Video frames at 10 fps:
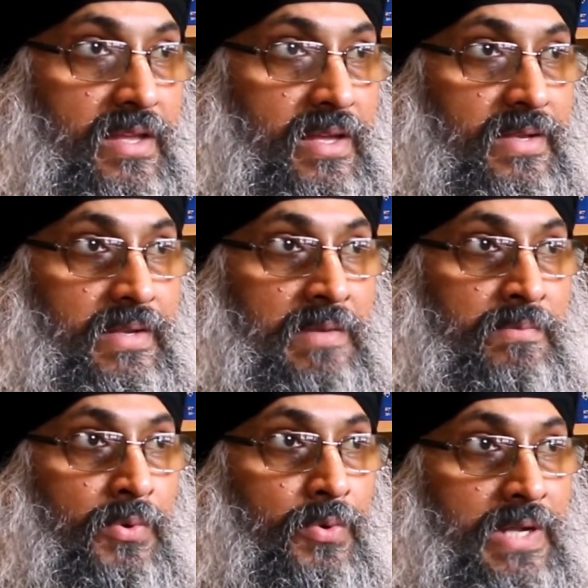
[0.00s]
And
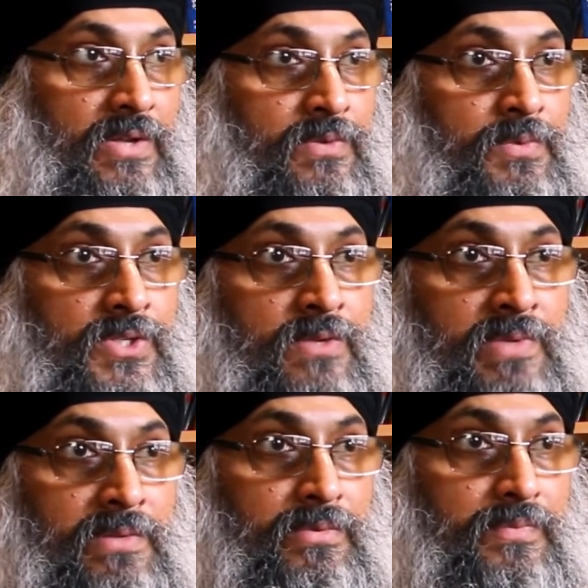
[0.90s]
it brought out the worst in
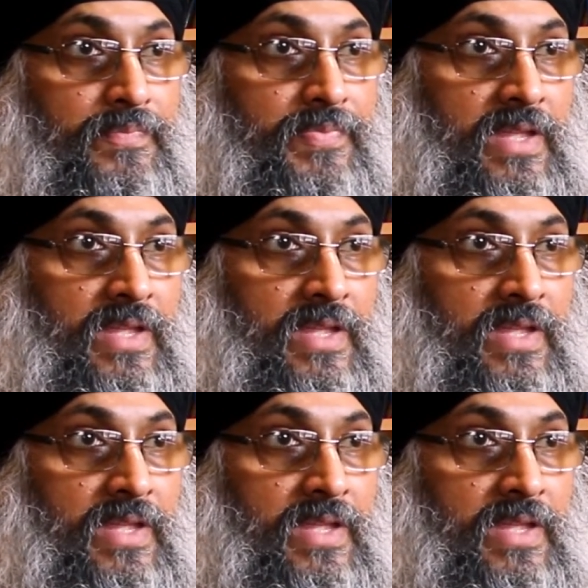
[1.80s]
people.